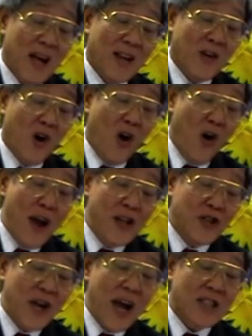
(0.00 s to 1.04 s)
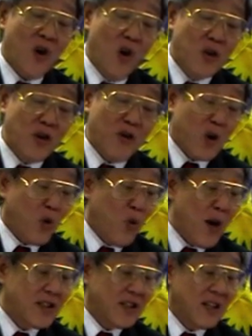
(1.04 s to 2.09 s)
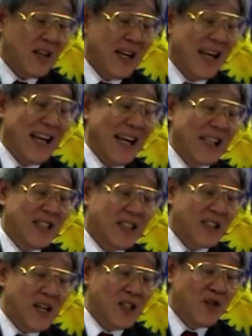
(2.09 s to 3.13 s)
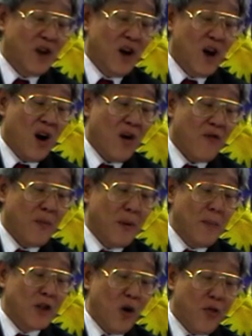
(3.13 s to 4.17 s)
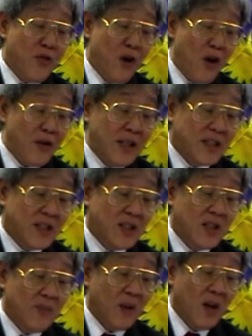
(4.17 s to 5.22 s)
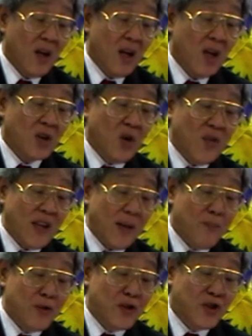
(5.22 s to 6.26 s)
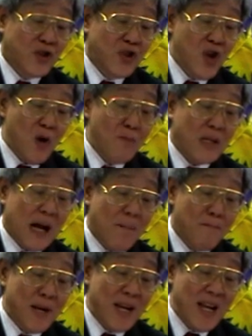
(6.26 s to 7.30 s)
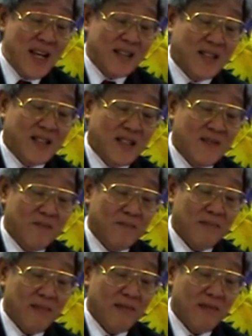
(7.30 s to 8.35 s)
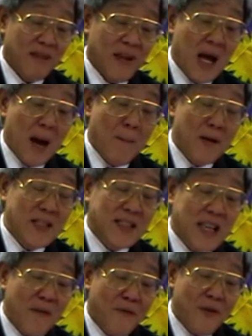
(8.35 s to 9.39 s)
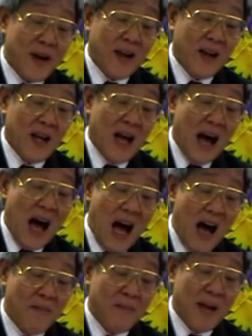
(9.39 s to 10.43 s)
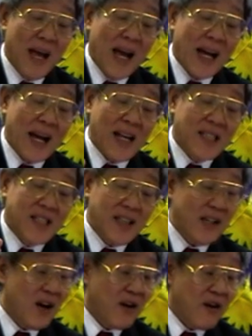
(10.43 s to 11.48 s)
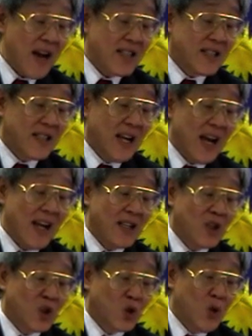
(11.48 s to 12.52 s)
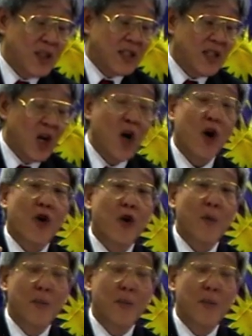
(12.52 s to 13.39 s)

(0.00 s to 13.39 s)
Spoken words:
The OAG has also requested assistance from the Malaysian authorities so that the presumed companies, persons suffering harm, can assert their rights in Swiss criminal